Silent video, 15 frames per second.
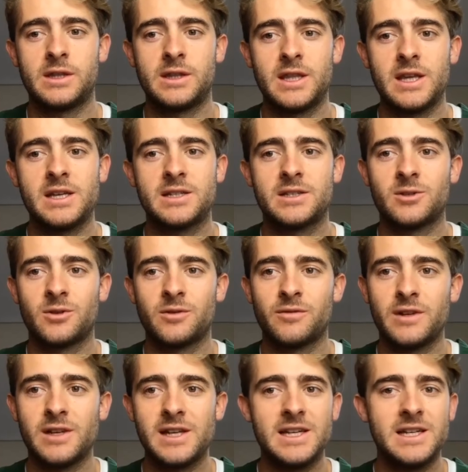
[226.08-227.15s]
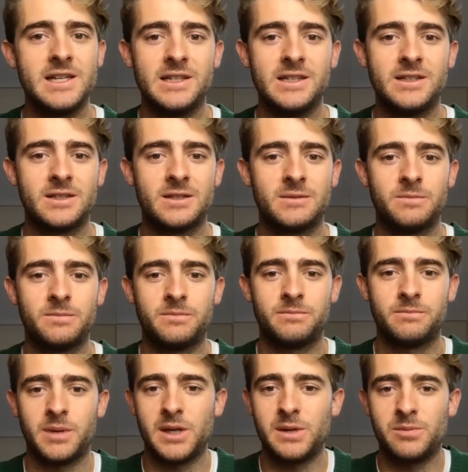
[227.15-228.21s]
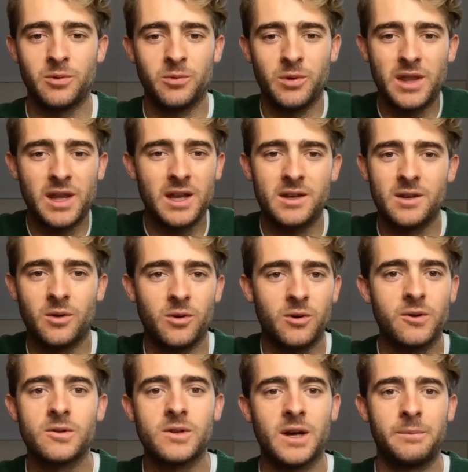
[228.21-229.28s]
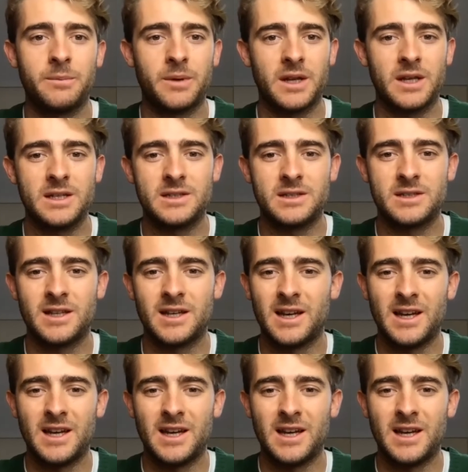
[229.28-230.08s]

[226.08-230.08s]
this sort of leads people within oil companies,